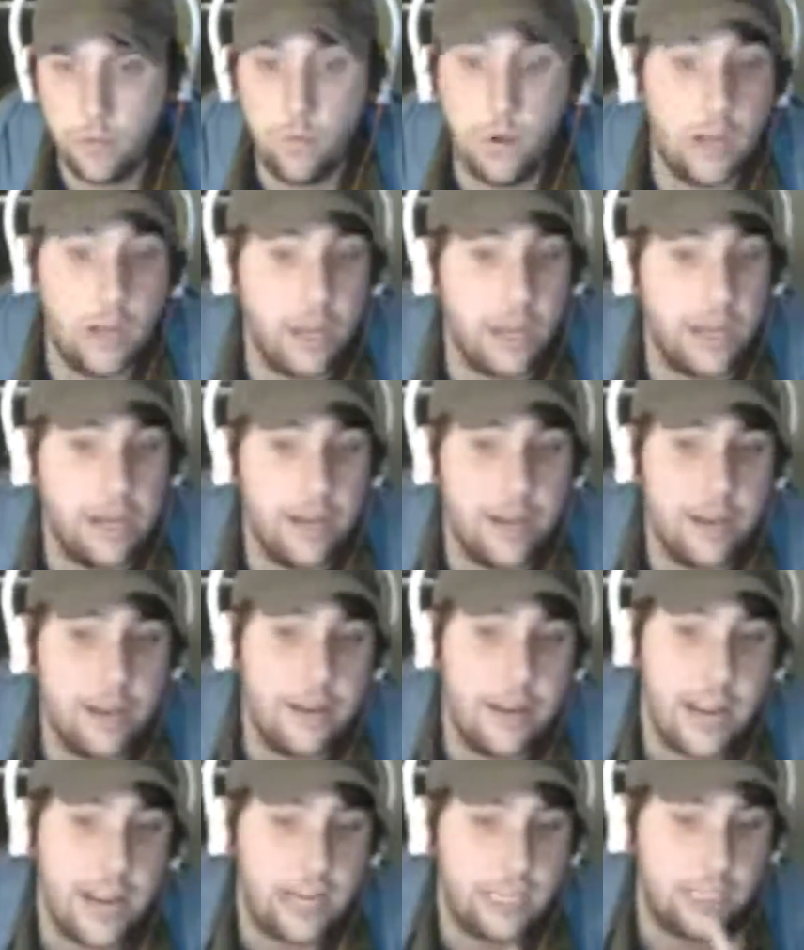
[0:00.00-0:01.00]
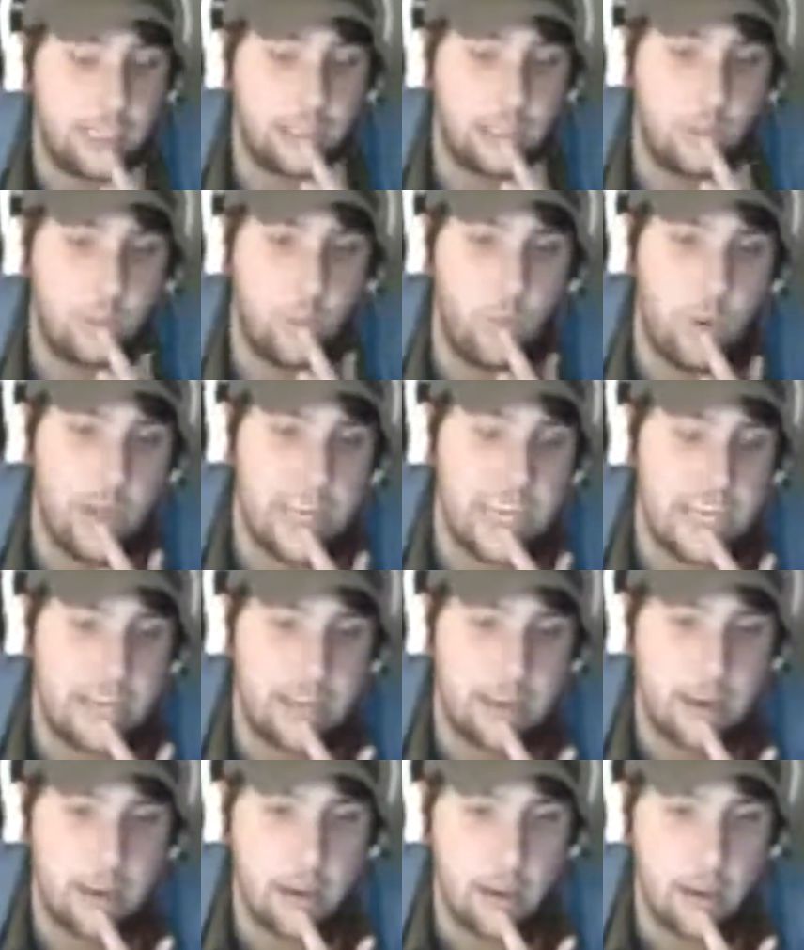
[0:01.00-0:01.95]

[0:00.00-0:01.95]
Well, and next week